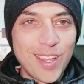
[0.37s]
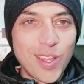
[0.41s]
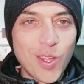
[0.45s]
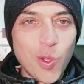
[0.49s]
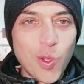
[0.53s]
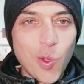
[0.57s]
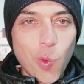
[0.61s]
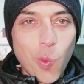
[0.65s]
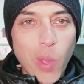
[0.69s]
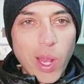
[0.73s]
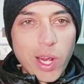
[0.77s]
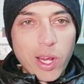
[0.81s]

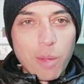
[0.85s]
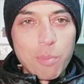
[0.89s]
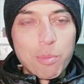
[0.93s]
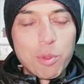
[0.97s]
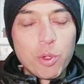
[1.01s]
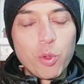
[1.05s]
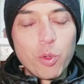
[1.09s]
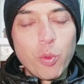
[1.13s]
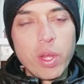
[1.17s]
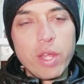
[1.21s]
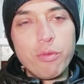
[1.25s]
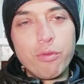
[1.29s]
Welcome to
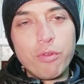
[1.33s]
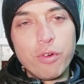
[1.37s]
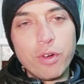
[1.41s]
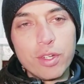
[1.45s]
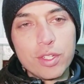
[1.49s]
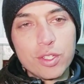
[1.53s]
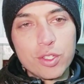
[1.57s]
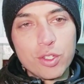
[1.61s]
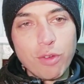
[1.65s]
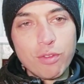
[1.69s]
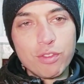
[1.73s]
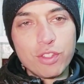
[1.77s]

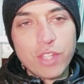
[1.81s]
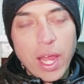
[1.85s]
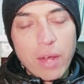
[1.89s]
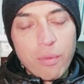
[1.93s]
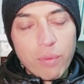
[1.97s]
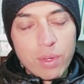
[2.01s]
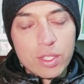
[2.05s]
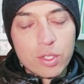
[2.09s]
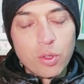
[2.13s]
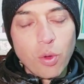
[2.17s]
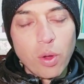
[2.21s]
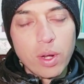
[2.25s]
twenty-first of
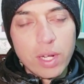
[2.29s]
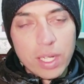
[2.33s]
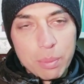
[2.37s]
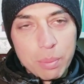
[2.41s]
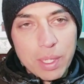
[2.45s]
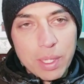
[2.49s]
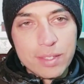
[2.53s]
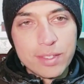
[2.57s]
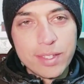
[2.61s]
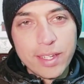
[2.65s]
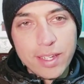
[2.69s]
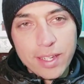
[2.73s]
January's Godly
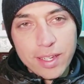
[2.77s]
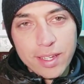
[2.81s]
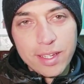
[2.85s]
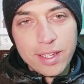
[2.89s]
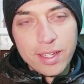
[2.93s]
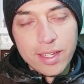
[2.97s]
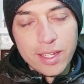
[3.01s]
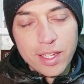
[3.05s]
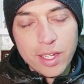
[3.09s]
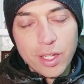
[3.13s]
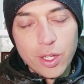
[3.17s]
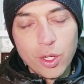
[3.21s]
Blessing.
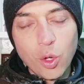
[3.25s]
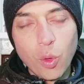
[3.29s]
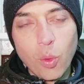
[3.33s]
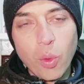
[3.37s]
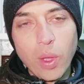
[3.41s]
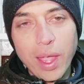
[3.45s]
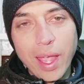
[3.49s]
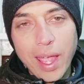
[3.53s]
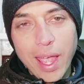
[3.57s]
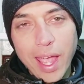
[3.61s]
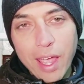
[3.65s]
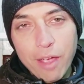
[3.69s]
Now,
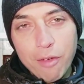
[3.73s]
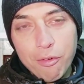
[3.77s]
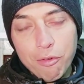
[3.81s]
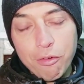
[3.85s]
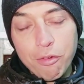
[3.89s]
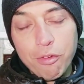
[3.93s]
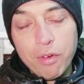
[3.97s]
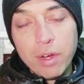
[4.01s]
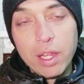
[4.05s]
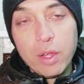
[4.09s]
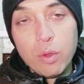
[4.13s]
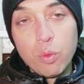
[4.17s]

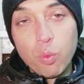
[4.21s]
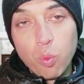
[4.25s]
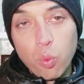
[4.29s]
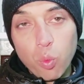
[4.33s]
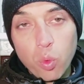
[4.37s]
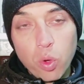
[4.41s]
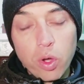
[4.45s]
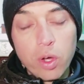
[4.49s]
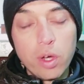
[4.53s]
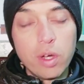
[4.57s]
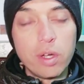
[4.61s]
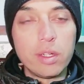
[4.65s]
every
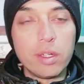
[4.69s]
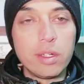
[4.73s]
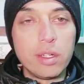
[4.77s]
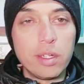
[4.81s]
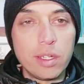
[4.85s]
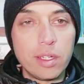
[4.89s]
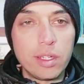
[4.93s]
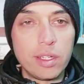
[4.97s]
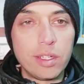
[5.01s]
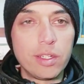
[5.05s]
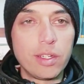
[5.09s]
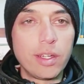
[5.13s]
word
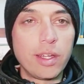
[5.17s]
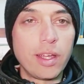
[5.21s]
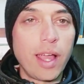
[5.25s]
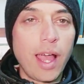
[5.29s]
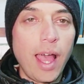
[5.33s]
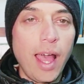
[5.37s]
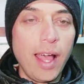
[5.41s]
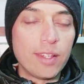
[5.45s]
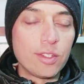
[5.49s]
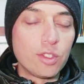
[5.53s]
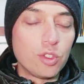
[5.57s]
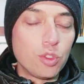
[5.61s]

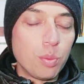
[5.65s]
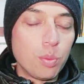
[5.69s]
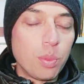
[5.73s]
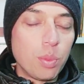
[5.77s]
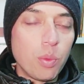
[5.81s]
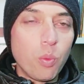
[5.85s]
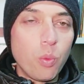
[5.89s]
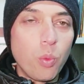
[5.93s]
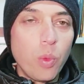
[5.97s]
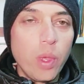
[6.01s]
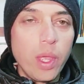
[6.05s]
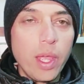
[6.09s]
has to be
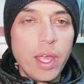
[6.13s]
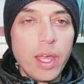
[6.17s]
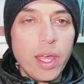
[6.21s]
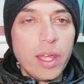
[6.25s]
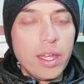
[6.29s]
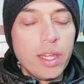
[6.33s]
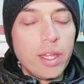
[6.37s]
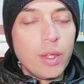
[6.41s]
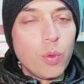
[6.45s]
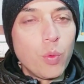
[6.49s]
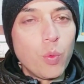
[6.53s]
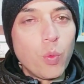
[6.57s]

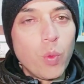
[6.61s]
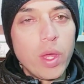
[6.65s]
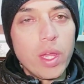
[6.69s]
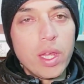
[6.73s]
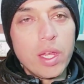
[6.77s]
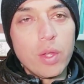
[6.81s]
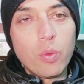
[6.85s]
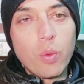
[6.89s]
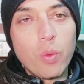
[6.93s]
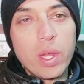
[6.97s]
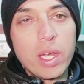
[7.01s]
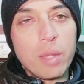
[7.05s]
very,
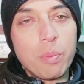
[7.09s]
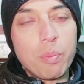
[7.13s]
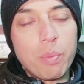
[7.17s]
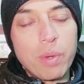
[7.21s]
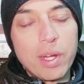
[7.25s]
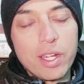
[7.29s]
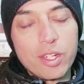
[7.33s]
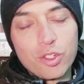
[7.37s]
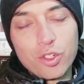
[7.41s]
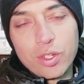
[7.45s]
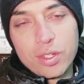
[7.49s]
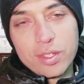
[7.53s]
very, very
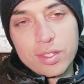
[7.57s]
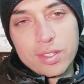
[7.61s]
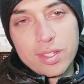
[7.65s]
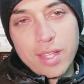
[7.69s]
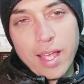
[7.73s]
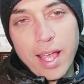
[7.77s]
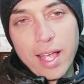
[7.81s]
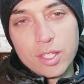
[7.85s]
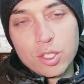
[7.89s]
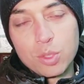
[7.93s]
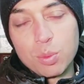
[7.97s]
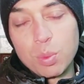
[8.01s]
precious,
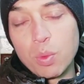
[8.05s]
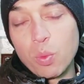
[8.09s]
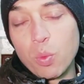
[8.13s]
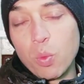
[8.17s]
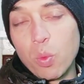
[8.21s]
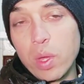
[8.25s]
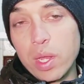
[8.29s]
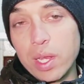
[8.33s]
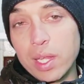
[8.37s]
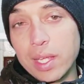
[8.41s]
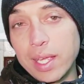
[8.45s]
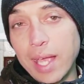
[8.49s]
has to be
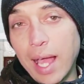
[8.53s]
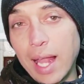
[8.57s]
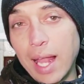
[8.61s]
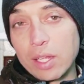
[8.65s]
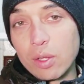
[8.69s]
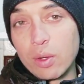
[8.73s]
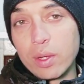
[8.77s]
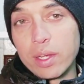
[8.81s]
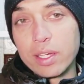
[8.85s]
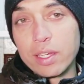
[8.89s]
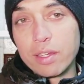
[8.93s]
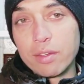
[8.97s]
very
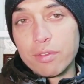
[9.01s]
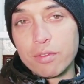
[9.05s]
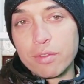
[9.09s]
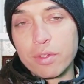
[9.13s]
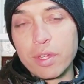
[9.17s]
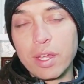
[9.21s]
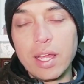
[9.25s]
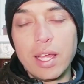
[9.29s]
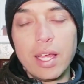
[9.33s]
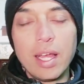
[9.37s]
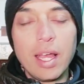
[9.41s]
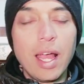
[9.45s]
calculative,
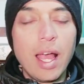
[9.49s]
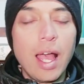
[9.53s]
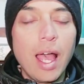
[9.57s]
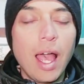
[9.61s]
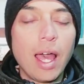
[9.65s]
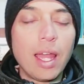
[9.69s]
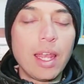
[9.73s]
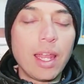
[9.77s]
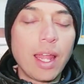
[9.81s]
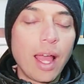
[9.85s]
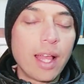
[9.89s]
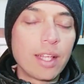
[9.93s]

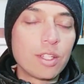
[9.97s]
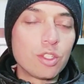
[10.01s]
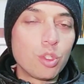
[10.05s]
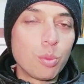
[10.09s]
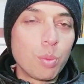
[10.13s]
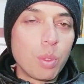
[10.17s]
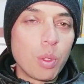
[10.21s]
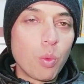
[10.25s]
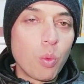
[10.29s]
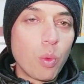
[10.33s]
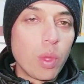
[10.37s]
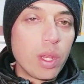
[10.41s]
and has to
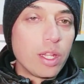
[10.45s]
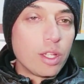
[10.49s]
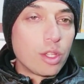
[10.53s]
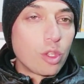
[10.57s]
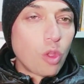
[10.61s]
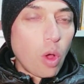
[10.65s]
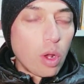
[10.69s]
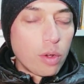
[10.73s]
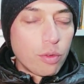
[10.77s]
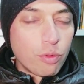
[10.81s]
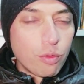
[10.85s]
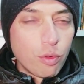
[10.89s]
be very
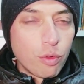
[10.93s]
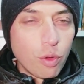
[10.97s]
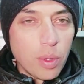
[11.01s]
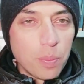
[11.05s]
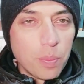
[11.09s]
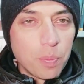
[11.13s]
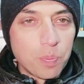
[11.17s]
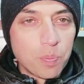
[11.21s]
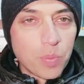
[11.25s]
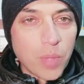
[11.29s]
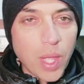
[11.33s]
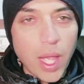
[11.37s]
thoughtful.
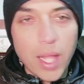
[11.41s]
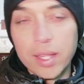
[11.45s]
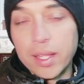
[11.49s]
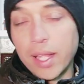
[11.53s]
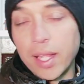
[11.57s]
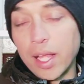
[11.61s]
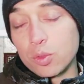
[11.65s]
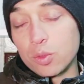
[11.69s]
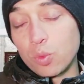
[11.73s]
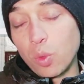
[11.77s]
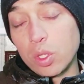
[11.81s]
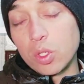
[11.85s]
And
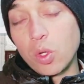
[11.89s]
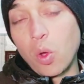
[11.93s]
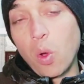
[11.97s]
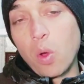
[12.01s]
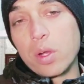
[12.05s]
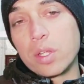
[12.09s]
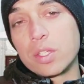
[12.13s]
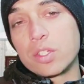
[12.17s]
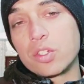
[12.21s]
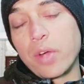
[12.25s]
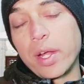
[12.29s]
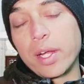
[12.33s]
that's what God
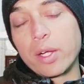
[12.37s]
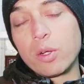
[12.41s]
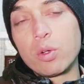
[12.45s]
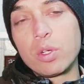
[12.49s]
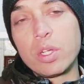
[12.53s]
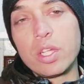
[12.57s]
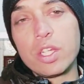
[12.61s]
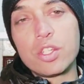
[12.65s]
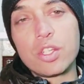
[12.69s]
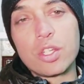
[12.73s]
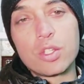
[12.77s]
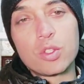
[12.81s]
is trying to
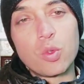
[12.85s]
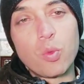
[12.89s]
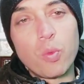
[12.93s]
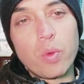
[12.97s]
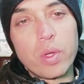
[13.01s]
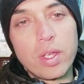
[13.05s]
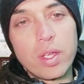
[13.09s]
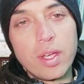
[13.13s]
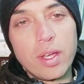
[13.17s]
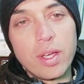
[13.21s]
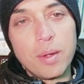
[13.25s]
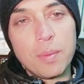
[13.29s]
teach us over
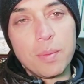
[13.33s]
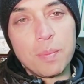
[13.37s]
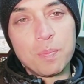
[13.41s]
here.